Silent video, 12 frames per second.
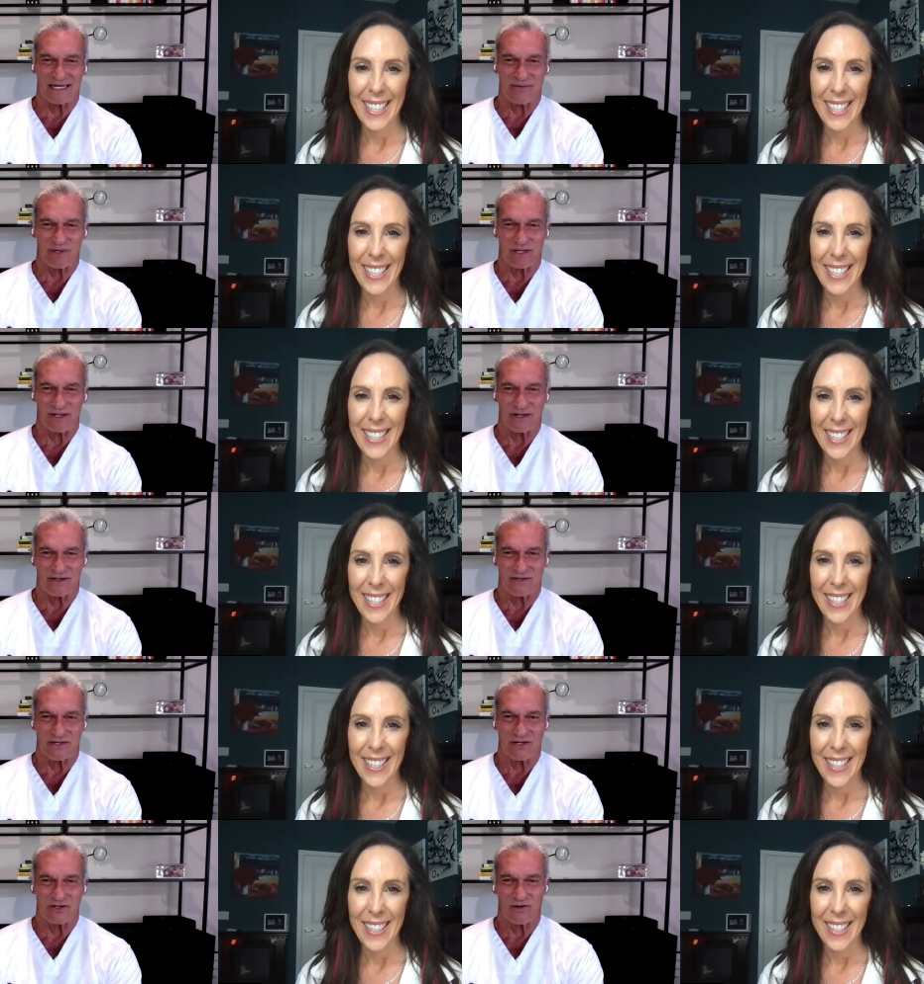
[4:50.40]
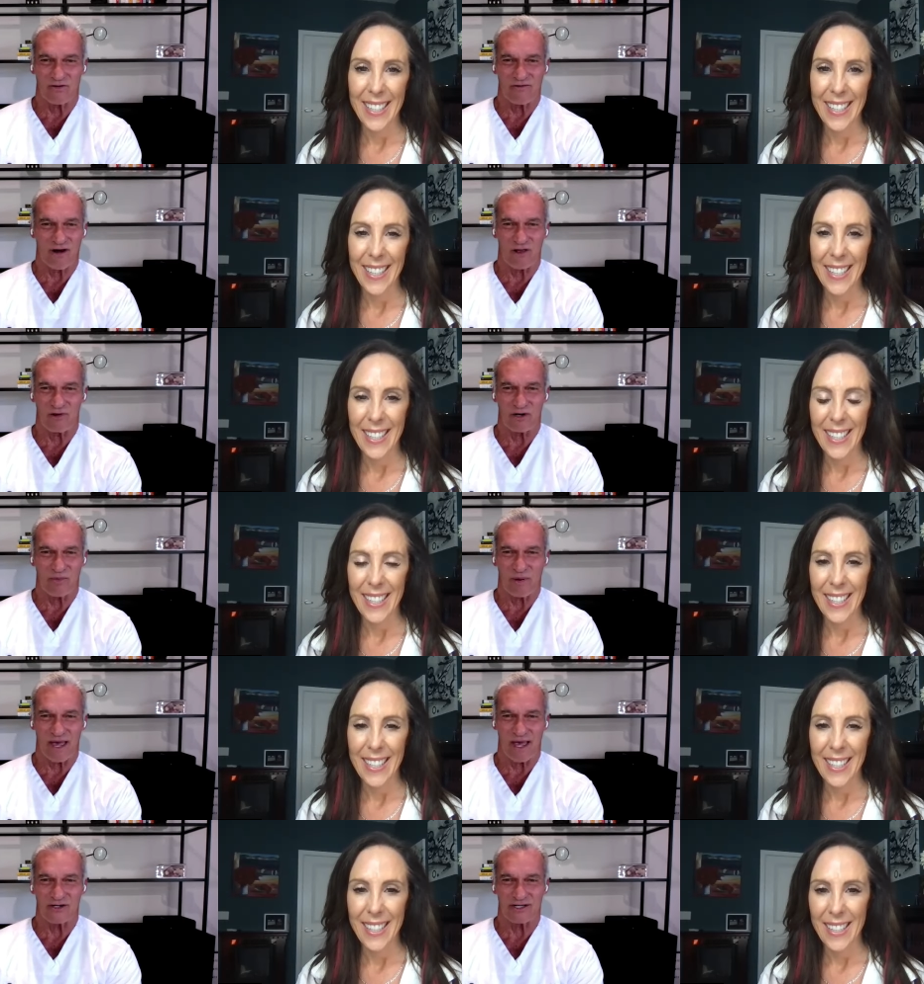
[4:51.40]
Speaker 1: I did it because, as you know, following
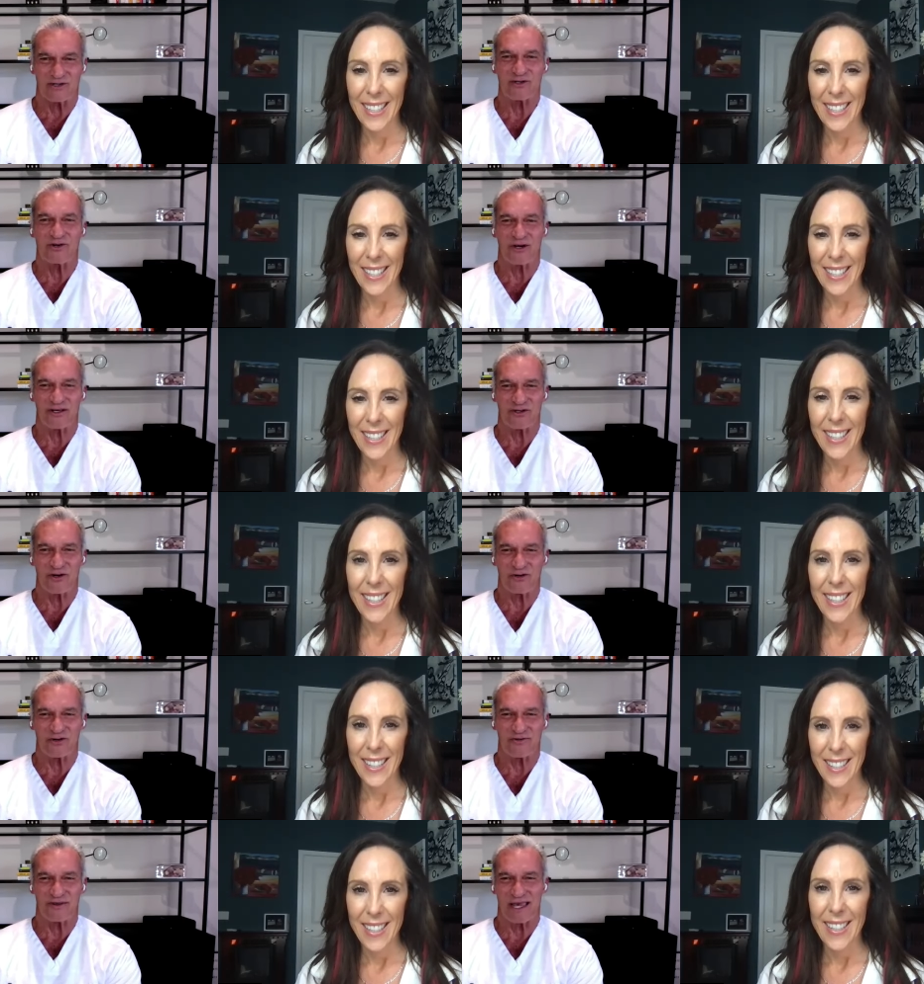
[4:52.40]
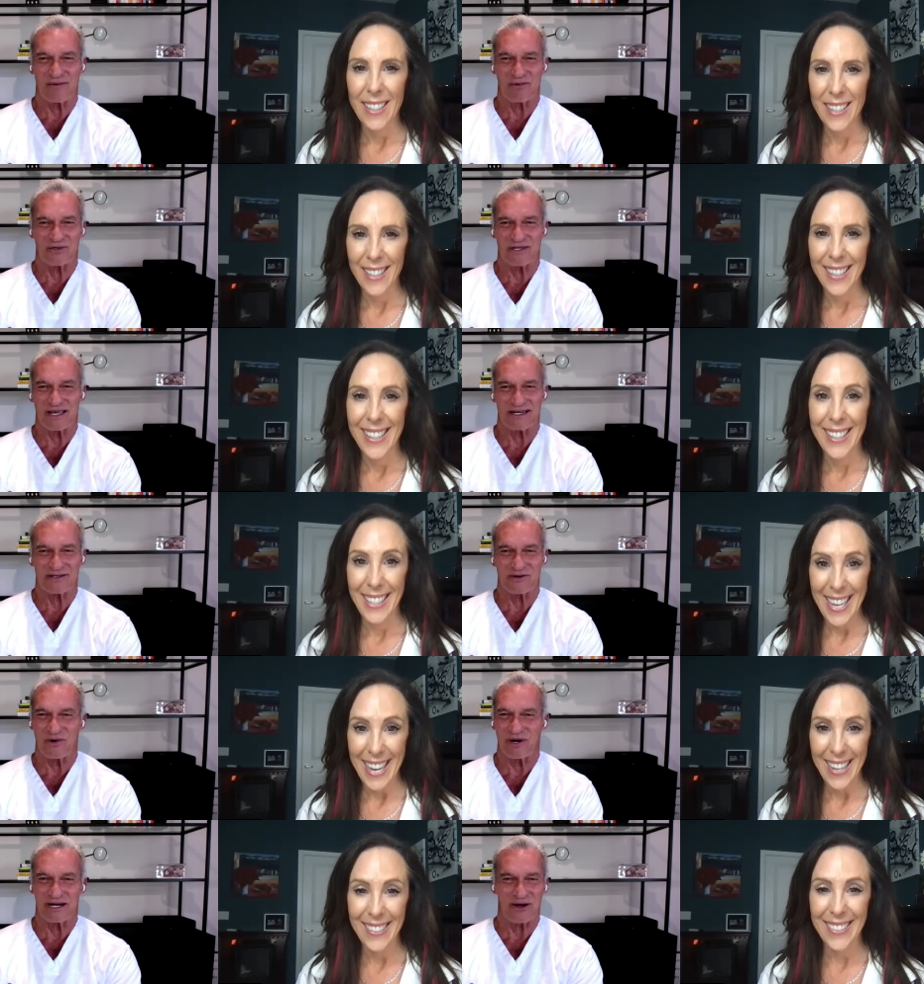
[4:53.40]
your passion, as as Joseph Campbell said,
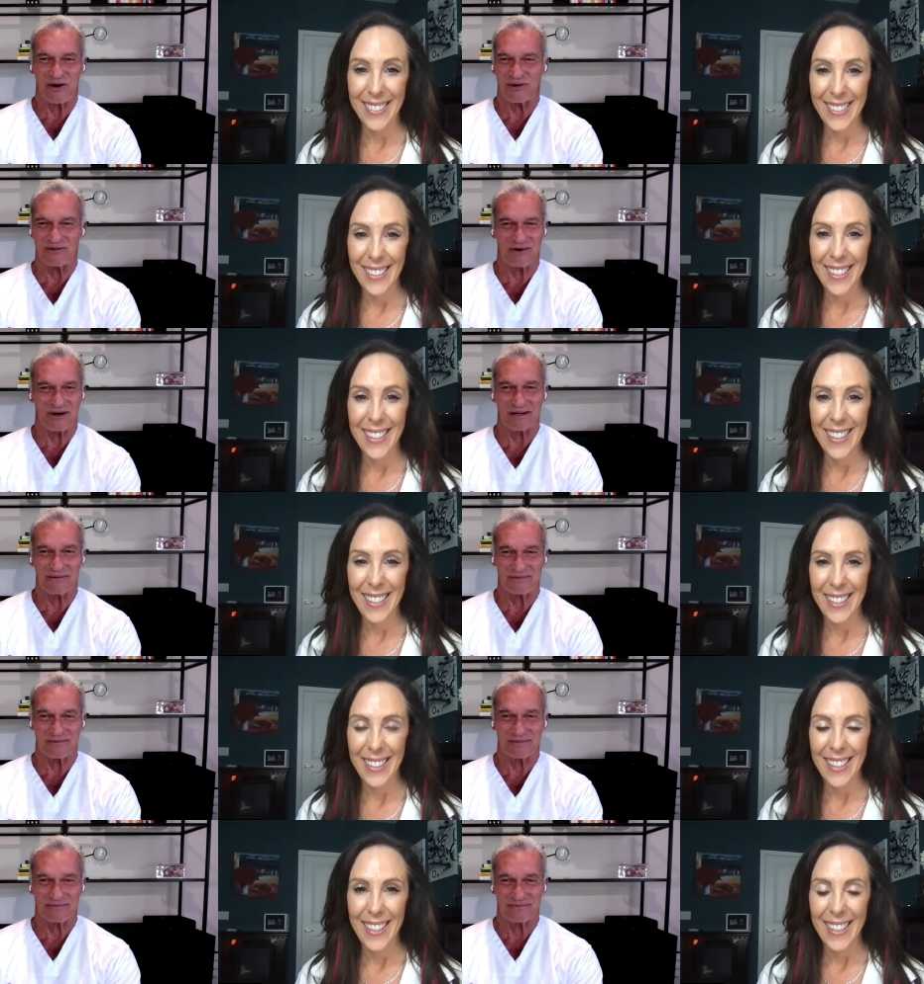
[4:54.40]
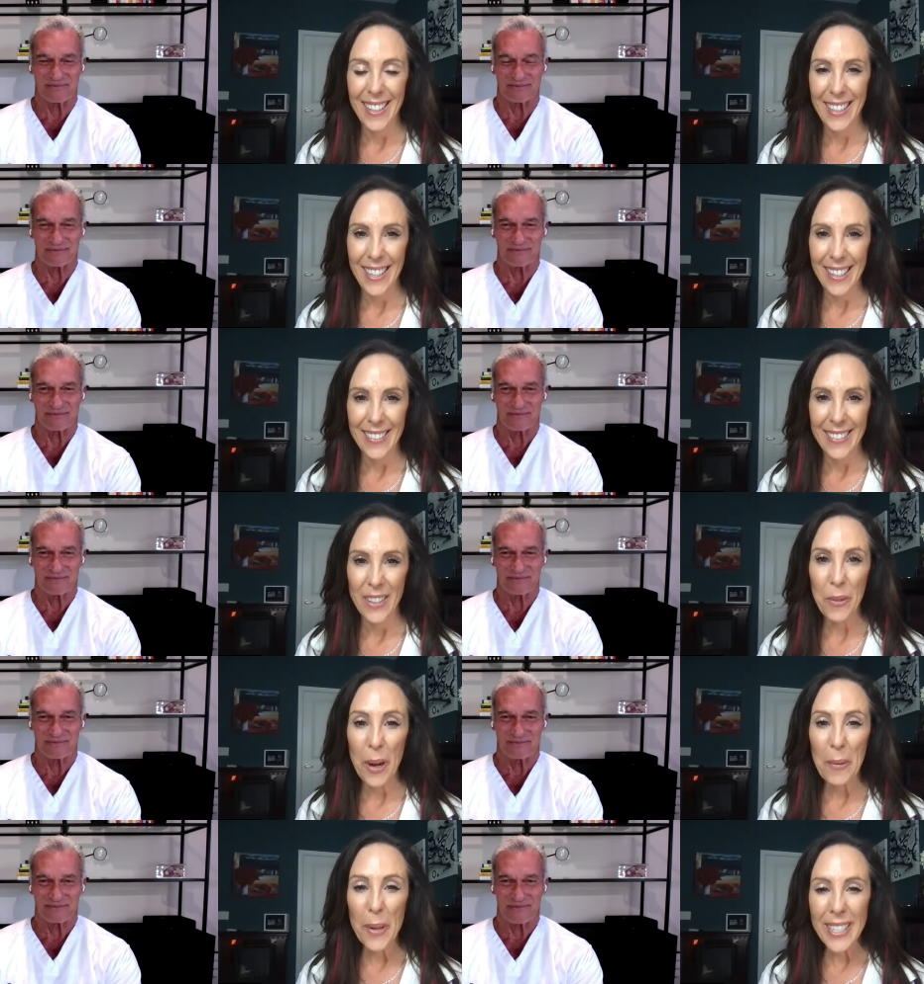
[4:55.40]
is the way to go. Right. Yes.
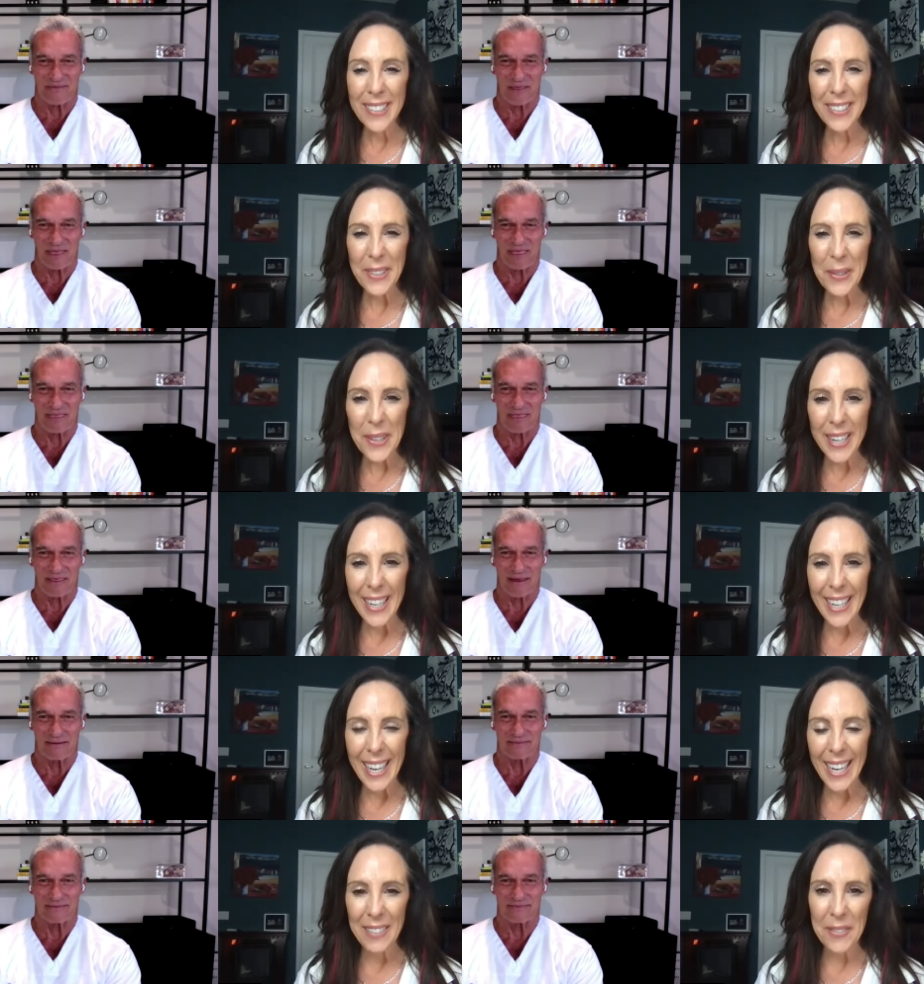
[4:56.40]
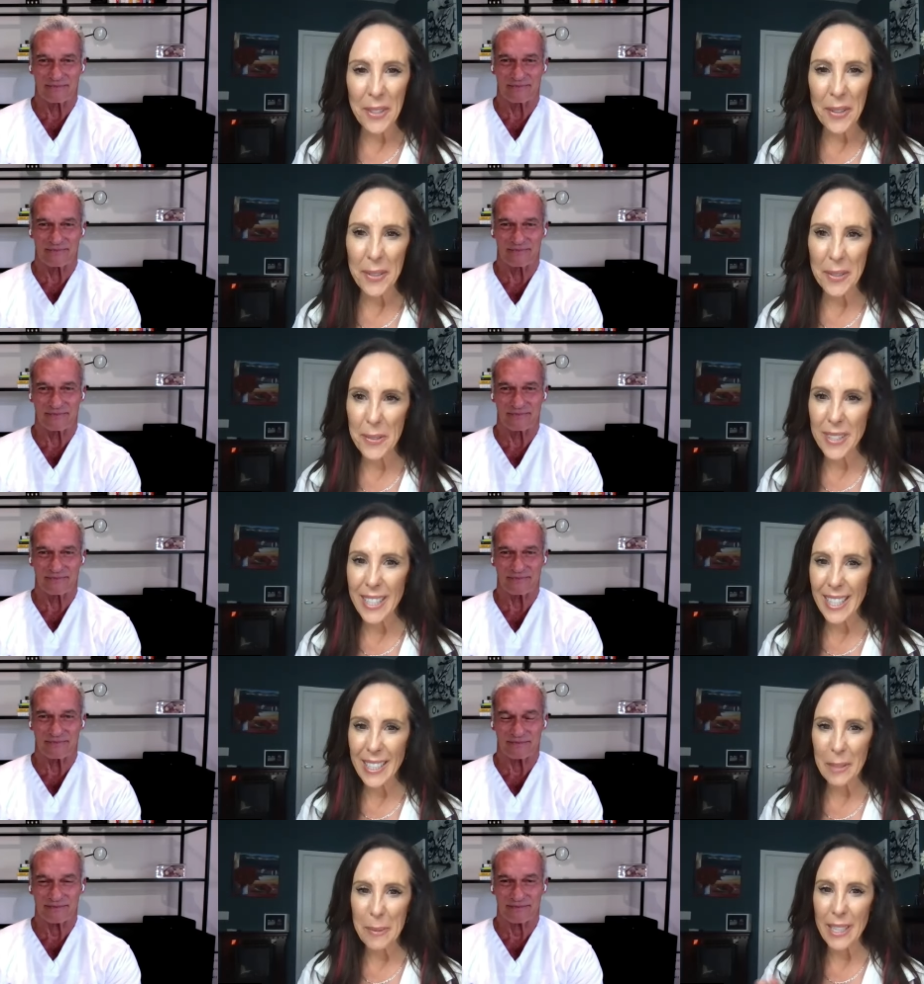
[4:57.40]
Speaker 2: Well, what a story. Um, so it was really
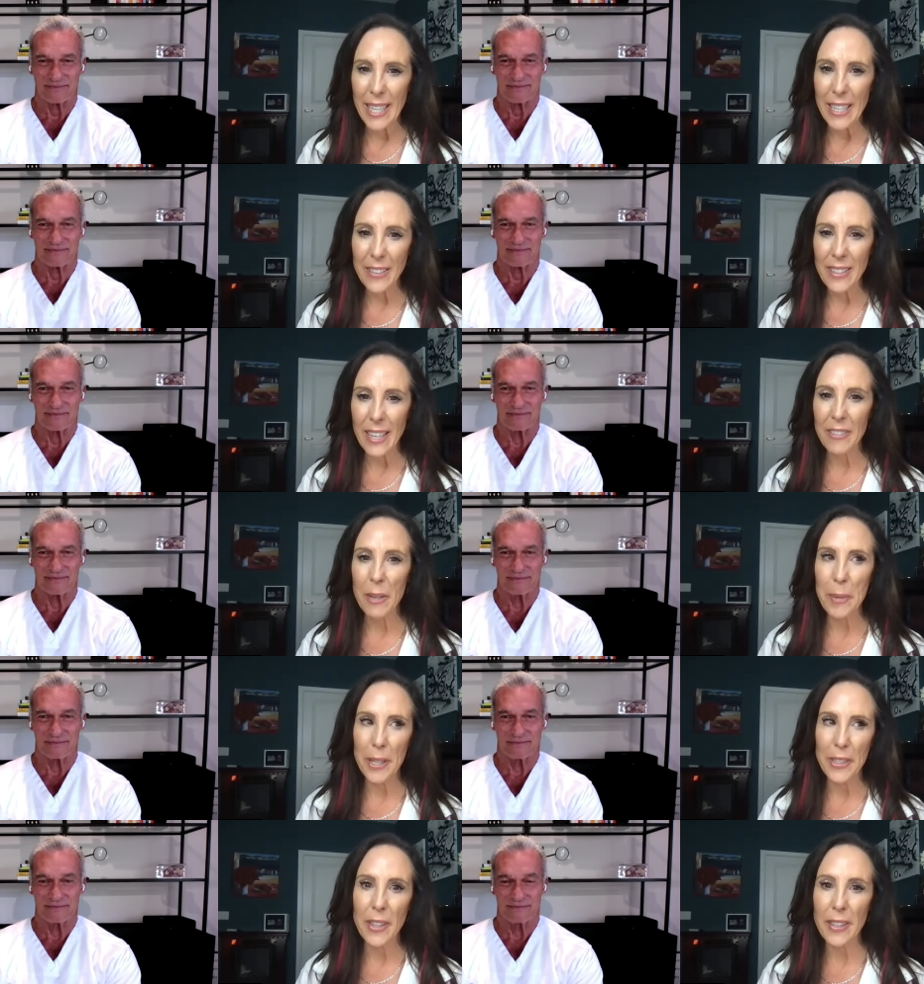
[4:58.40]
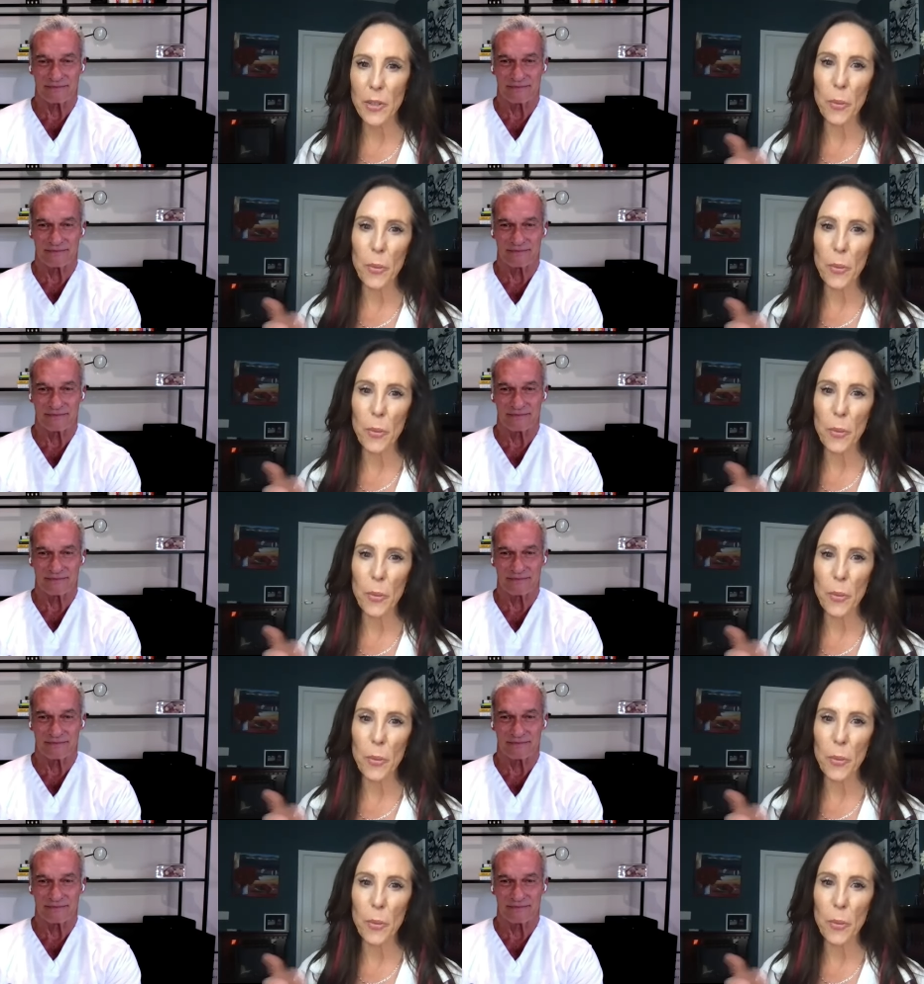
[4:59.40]
a little bit later in life compared to the